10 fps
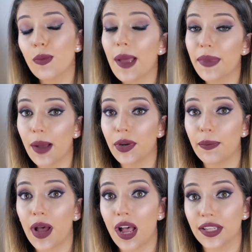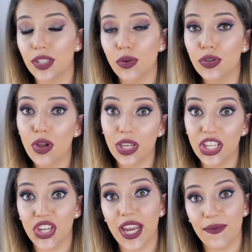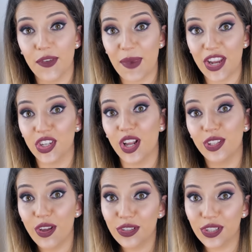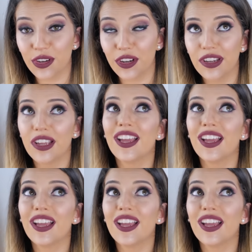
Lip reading: might be able to pass your knowledge and information along to.